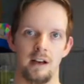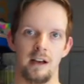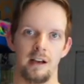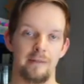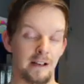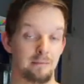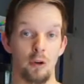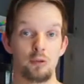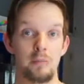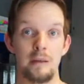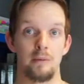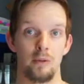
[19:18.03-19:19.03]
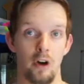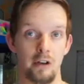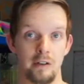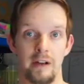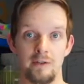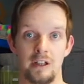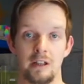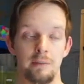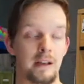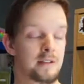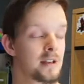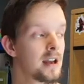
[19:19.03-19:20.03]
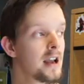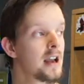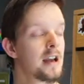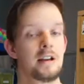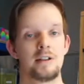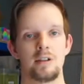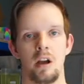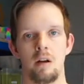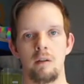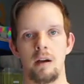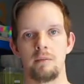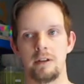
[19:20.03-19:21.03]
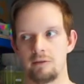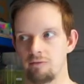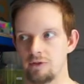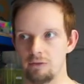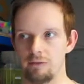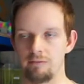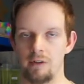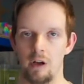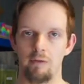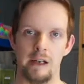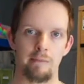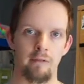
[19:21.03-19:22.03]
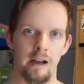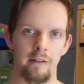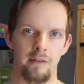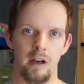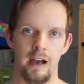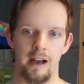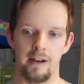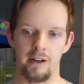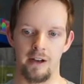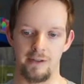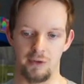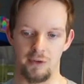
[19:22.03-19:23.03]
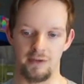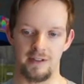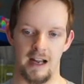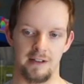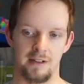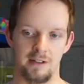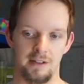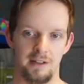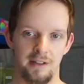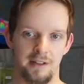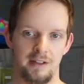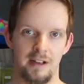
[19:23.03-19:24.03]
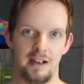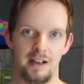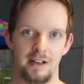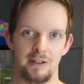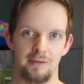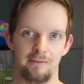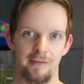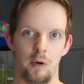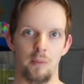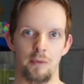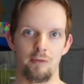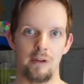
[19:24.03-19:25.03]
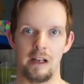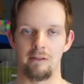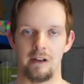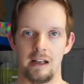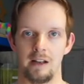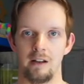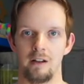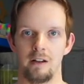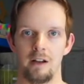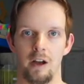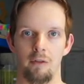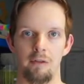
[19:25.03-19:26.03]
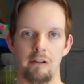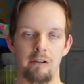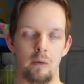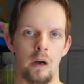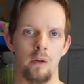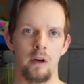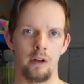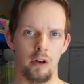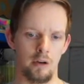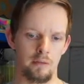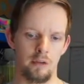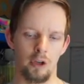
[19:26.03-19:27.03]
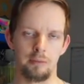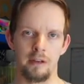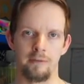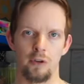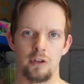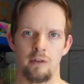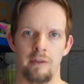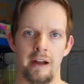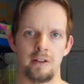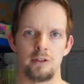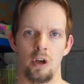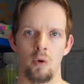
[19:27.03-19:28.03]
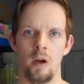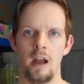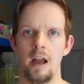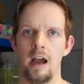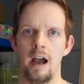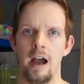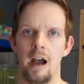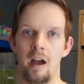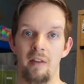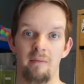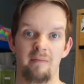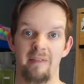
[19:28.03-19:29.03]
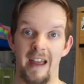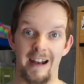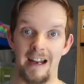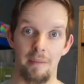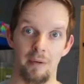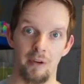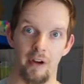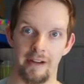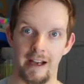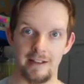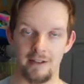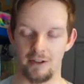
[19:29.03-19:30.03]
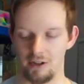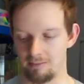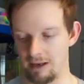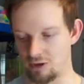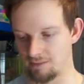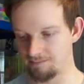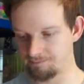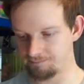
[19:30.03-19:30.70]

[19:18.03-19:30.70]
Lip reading: In fact, most people aren't a fan of centipedes. So but she's, you know, really brave and sort of sat and filmed really, really, you know, really, really well, and got a nice bit of footage of that. So that happened, I guess I should mention.